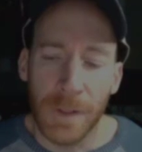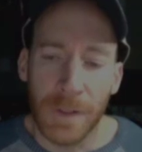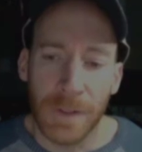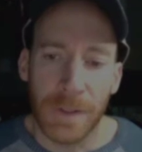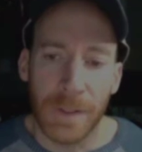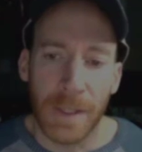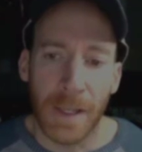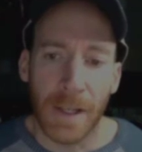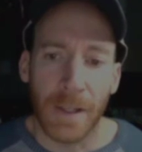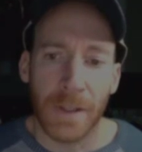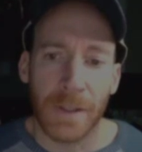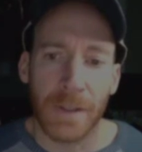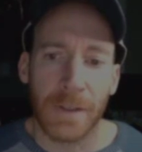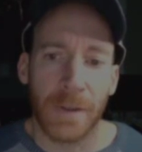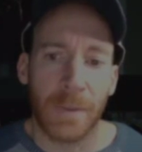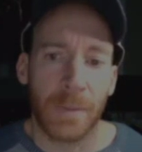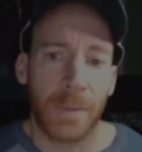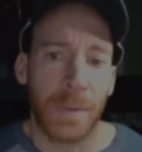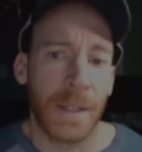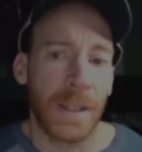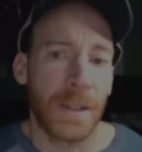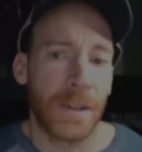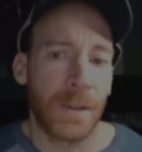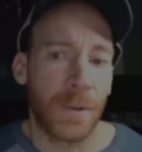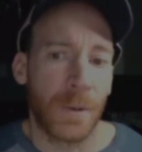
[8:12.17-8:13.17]
the cells
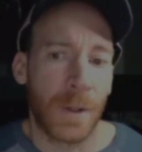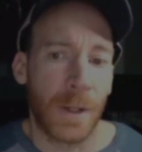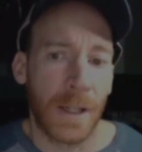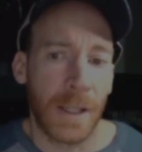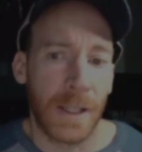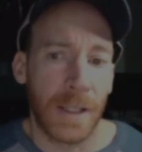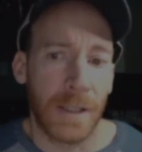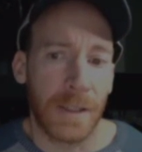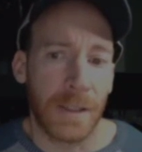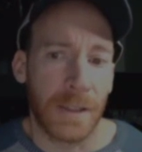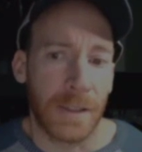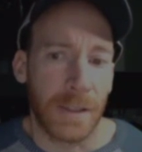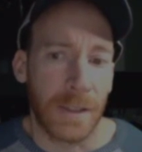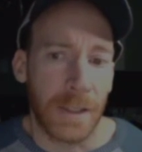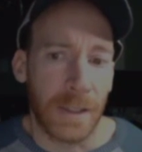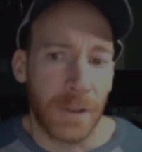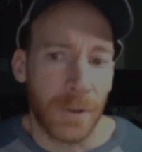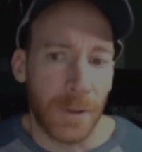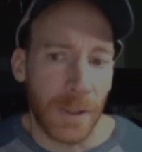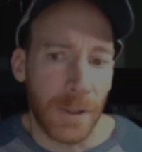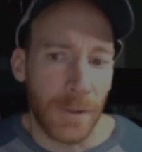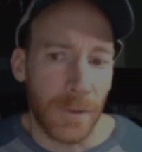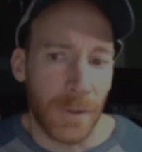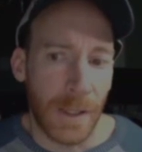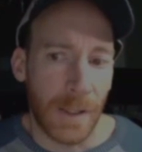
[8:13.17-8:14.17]
B20 to
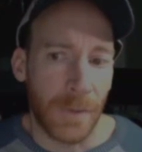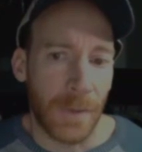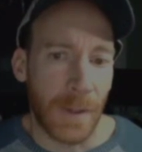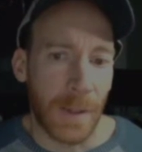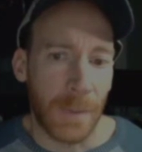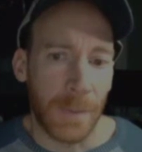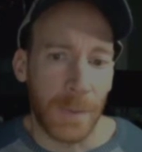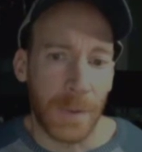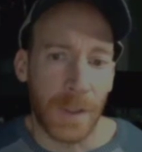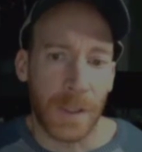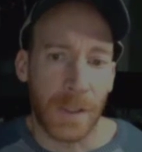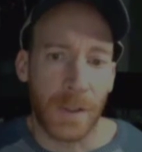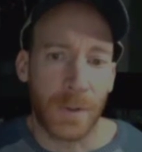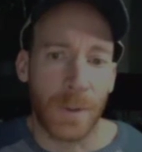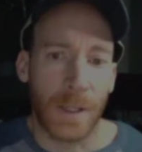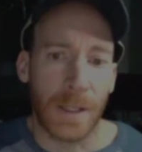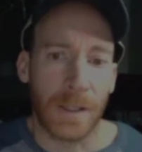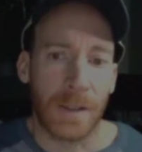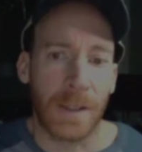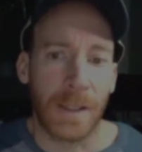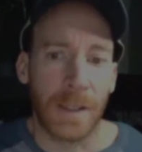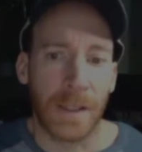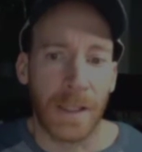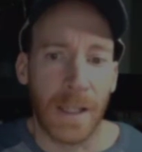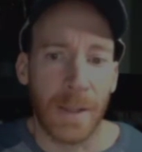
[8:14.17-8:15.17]
D25 up to
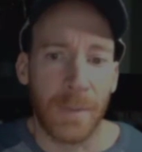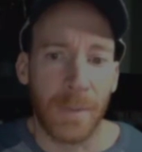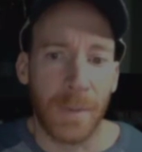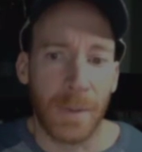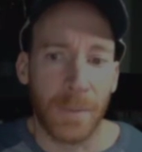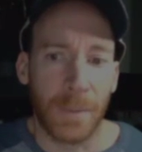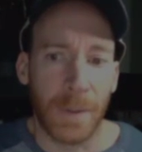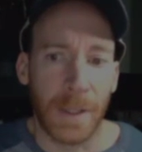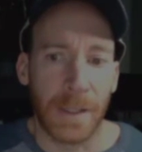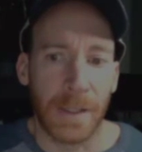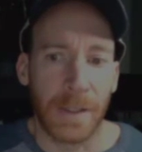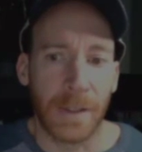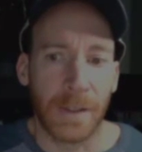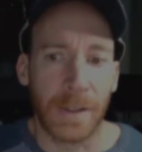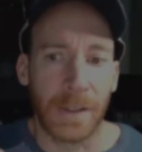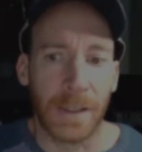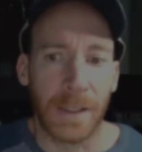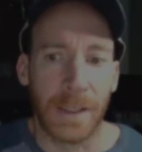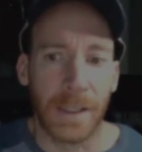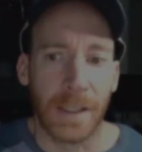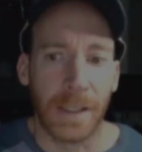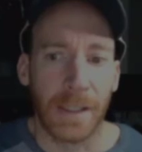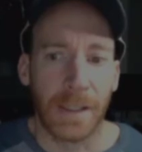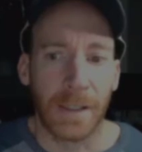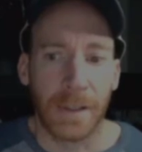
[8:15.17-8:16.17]
correct the alignment by
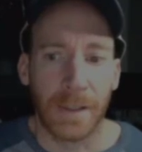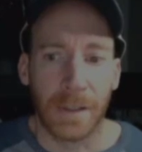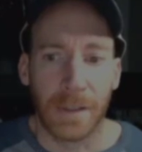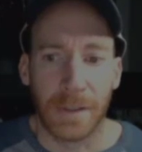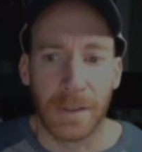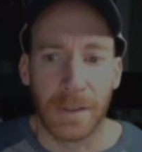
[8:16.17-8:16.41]
deleting